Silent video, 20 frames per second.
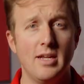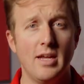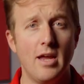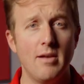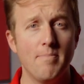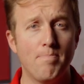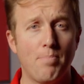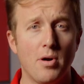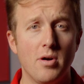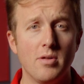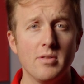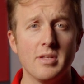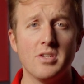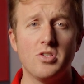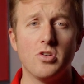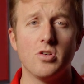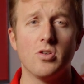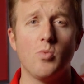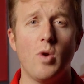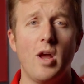and pulling
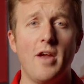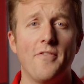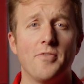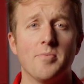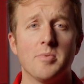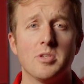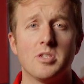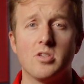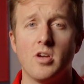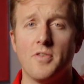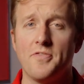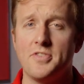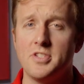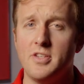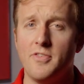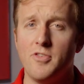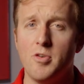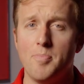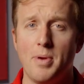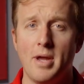dirt away from the surface
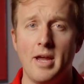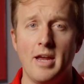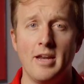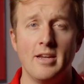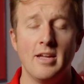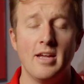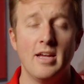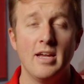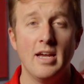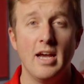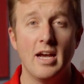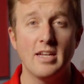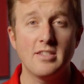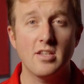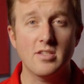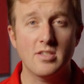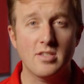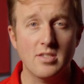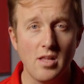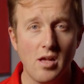of your paint as it
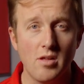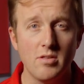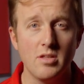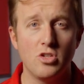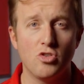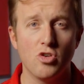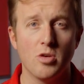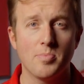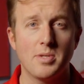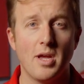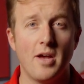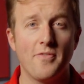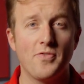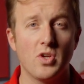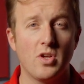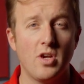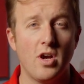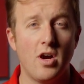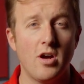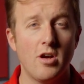slowly drips off the
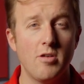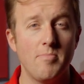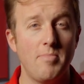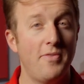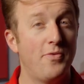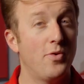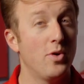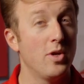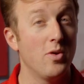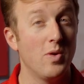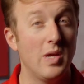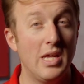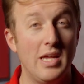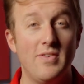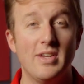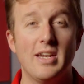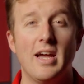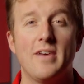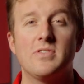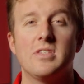car before you even
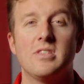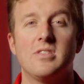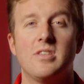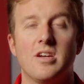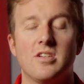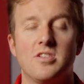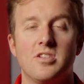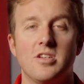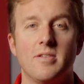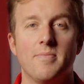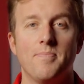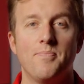have to touch it.